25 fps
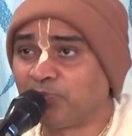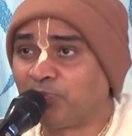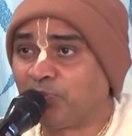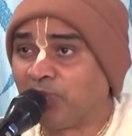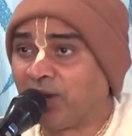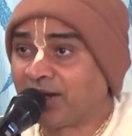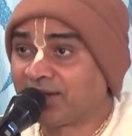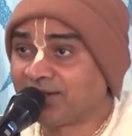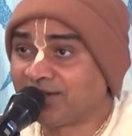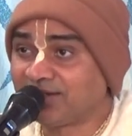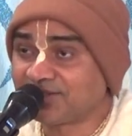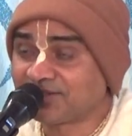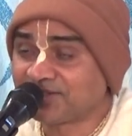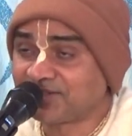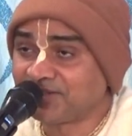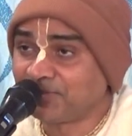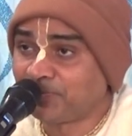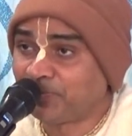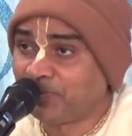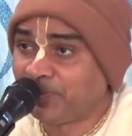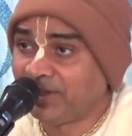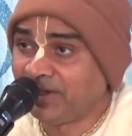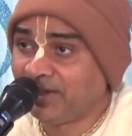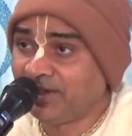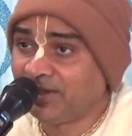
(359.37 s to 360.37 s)

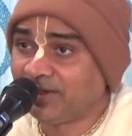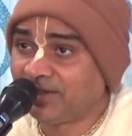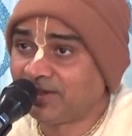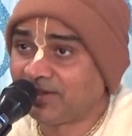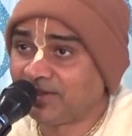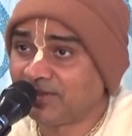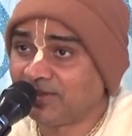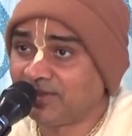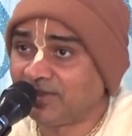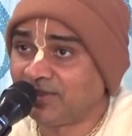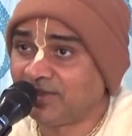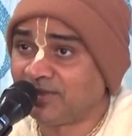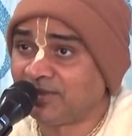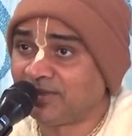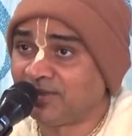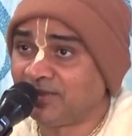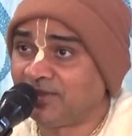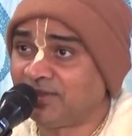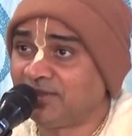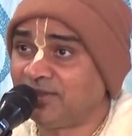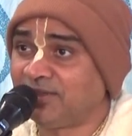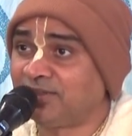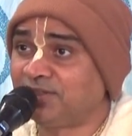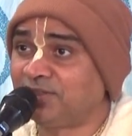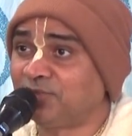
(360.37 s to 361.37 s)
participate in the
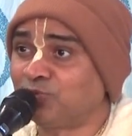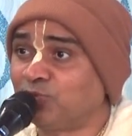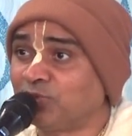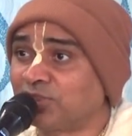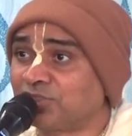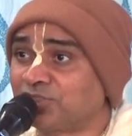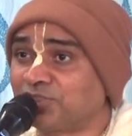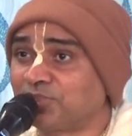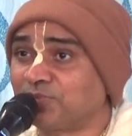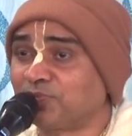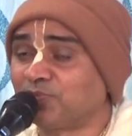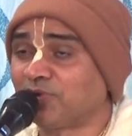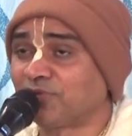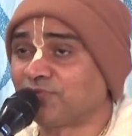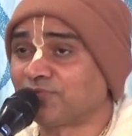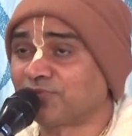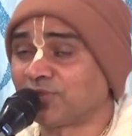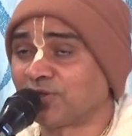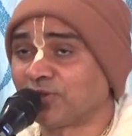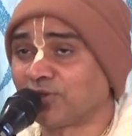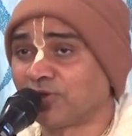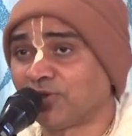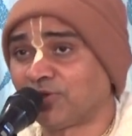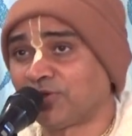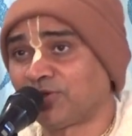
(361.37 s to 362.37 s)
deity worship of
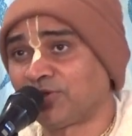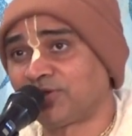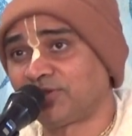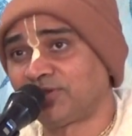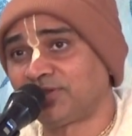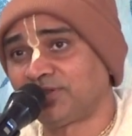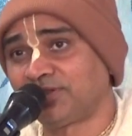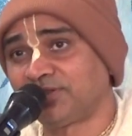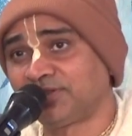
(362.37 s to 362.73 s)
the Lord.